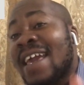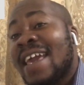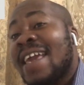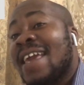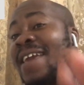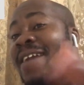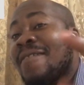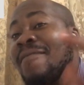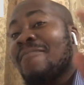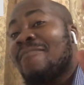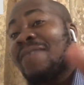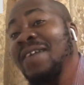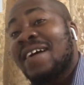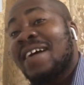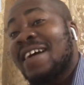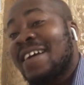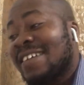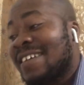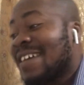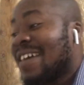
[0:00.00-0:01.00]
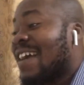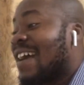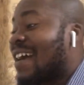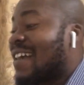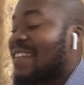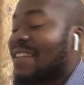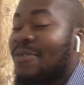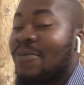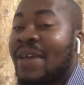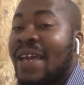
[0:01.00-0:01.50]
they
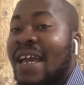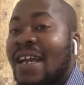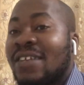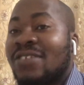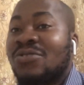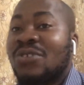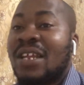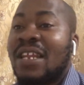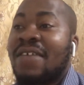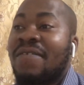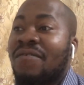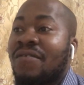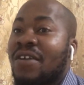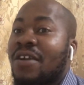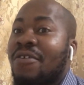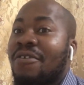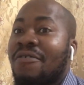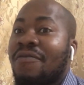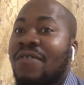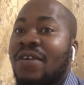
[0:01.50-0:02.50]
were actually very,